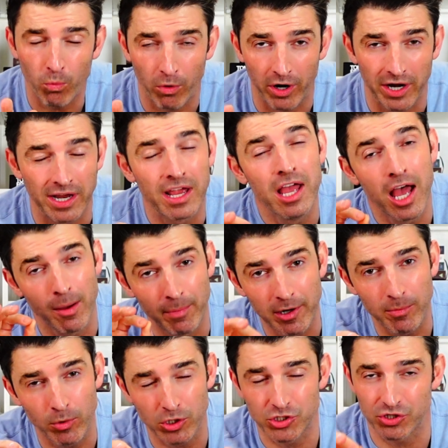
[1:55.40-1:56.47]
worry, a bit of
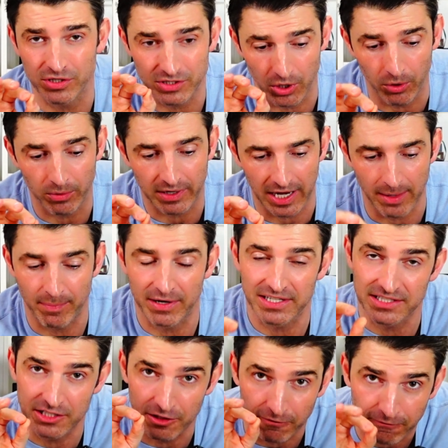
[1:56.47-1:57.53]
moisture is okay because
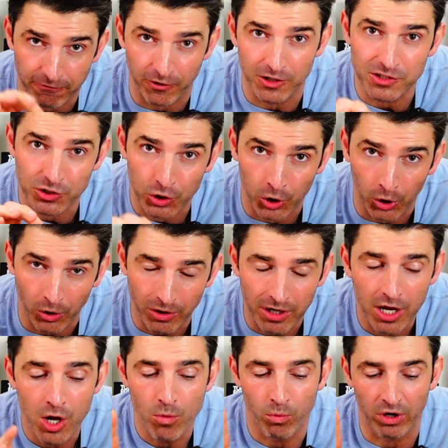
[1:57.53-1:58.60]
in the first cook,
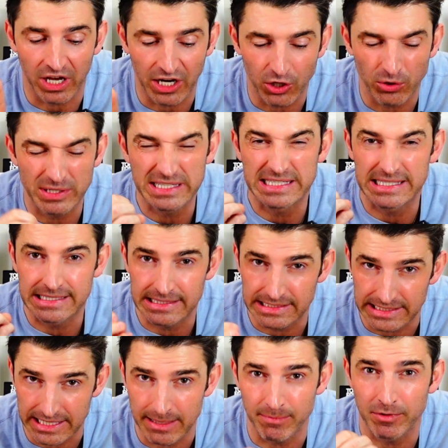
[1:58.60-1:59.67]
we're kind of gonna
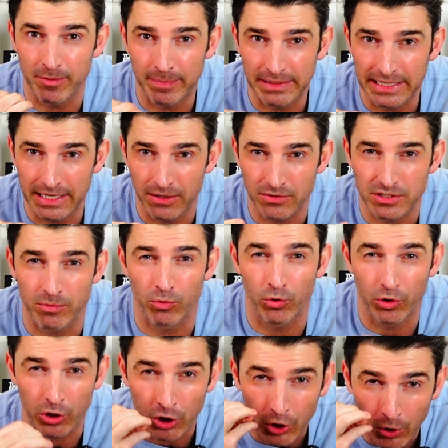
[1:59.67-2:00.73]
steam the potatoes and we're
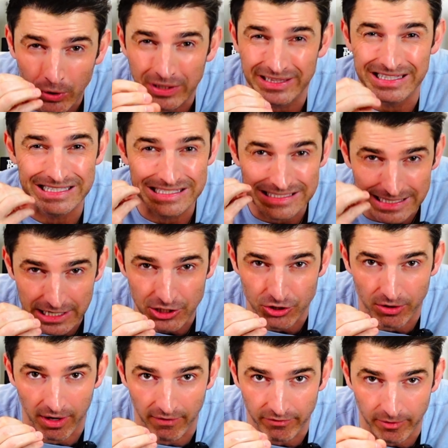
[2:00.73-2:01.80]
gonna cook the center
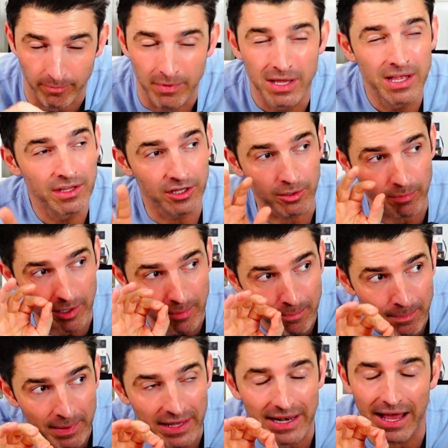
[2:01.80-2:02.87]
of them. They'll be a
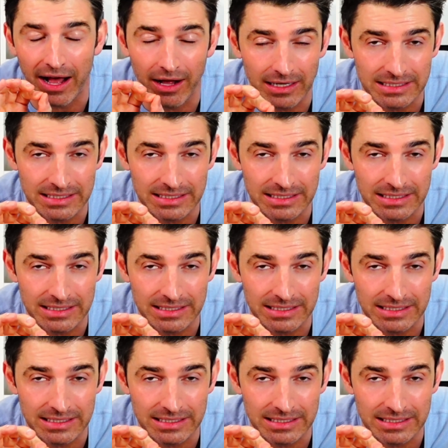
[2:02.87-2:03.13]
bit al